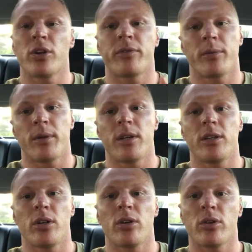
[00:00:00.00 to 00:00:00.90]
learn from it,
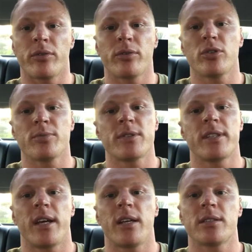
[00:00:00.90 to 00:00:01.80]
you know, learn from those
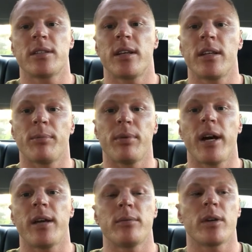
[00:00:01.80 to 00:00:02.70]
mistakes and
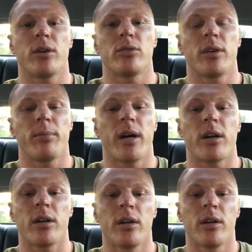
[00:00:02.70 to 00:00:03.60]
apply them how to get
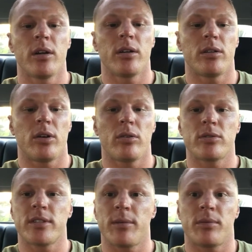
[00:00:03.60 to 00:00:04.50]
better. You know,
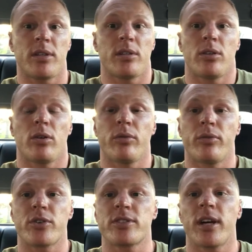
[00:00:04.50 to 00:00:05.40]
same thing, you know,
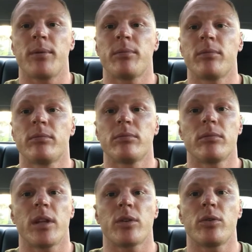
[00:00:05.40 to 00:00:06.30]
first time,
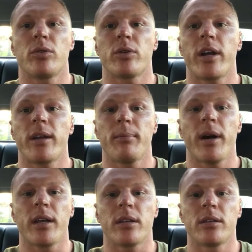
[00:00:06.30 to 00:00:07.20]
like when you're riding a
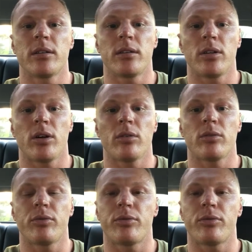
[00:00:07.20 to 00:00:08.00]
bike, you know,